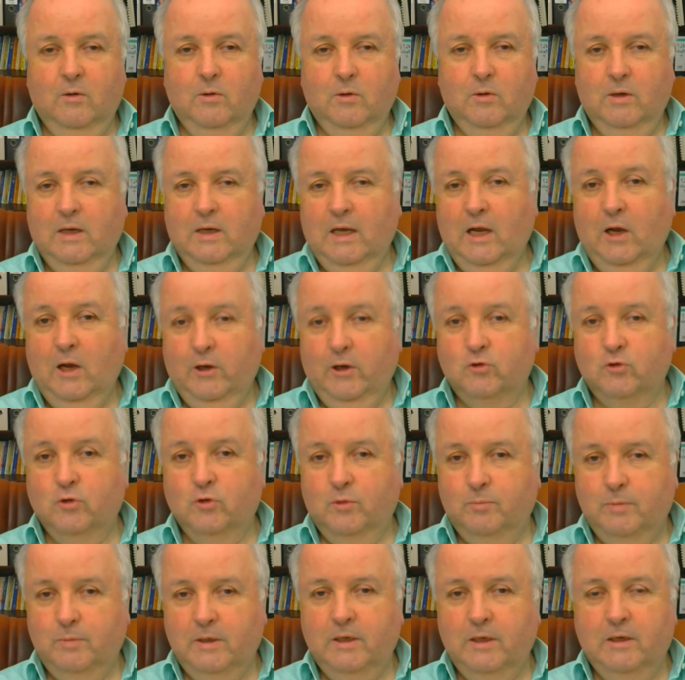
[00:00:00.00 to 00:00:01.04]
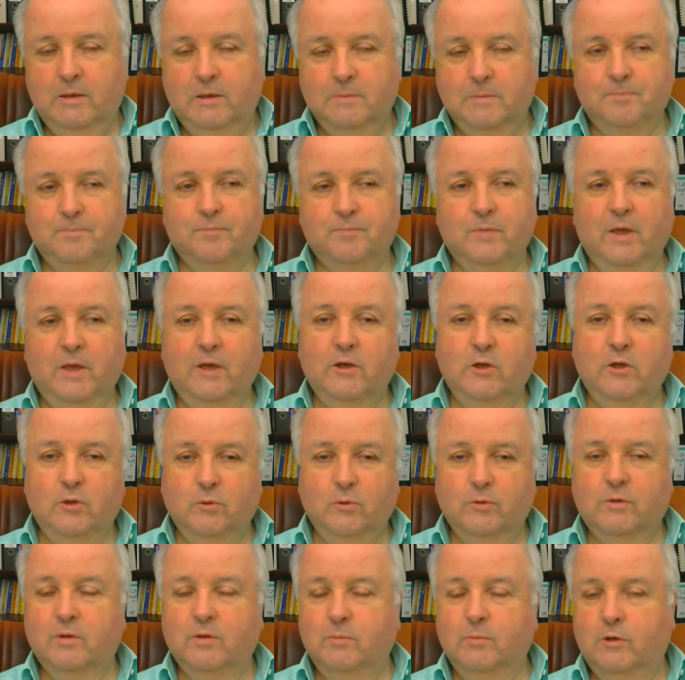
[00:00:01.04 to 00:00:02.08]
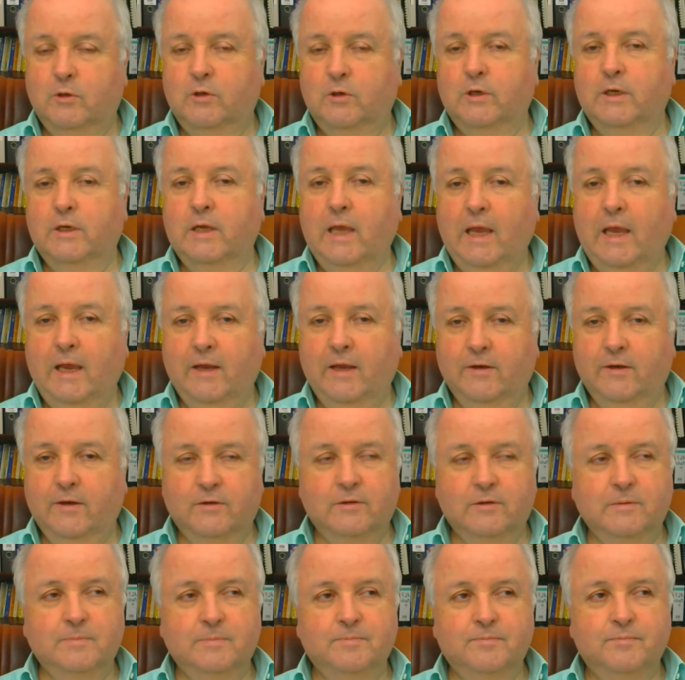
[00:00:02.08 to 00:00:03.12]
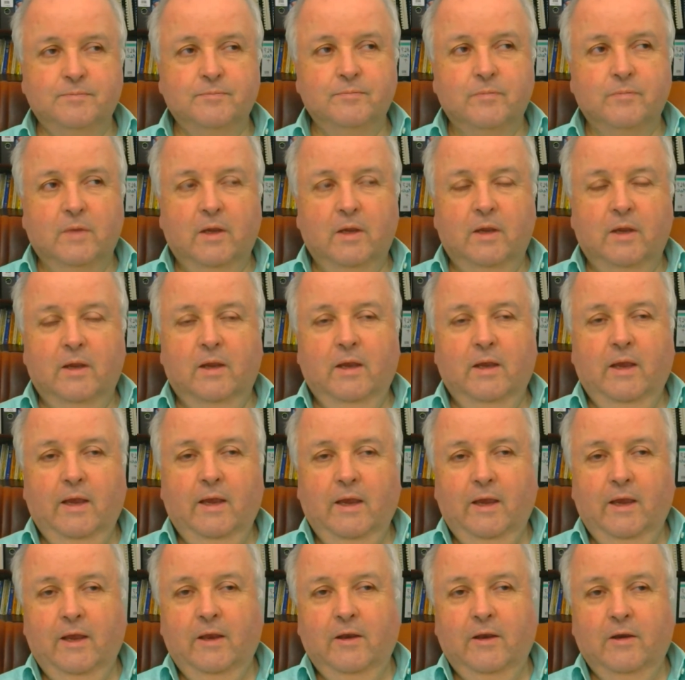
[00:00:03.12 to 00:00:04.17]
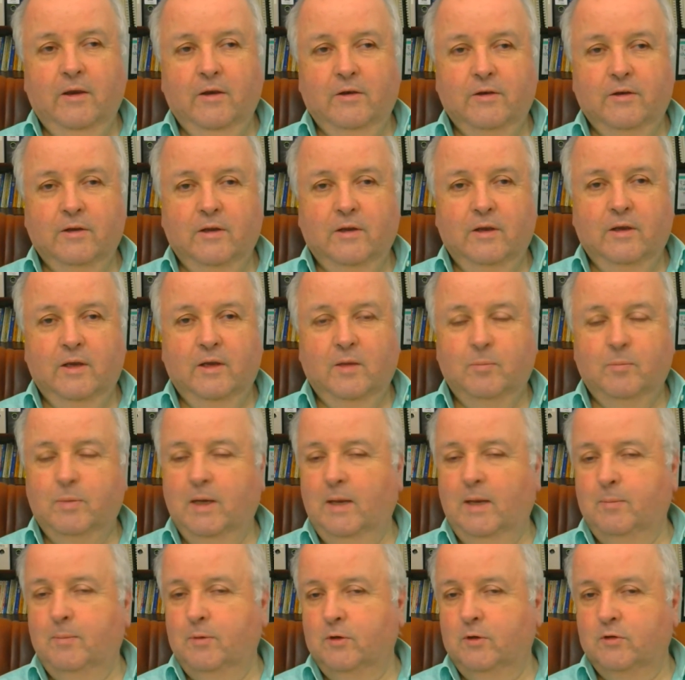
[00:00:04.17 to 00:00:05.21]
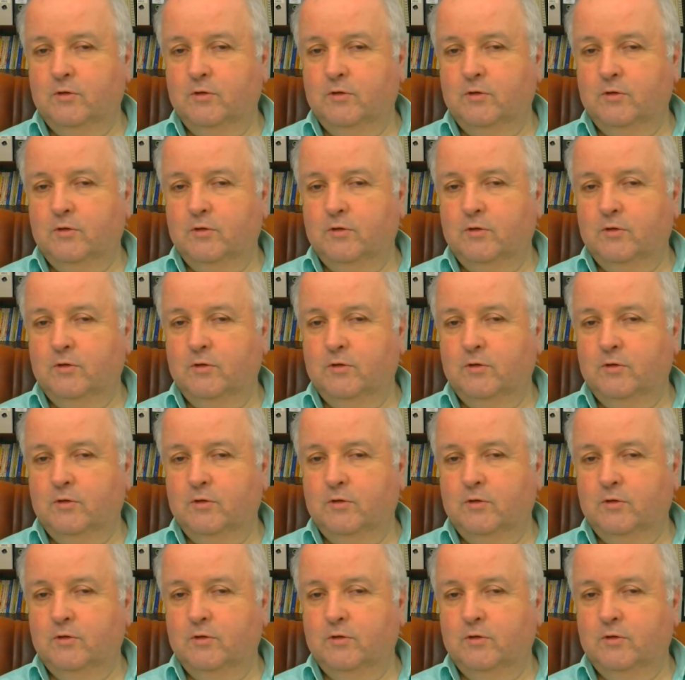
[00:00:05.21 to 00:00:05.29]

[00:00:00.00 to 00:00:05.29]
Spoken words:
how it should be. And he used the mirroring hands. And he published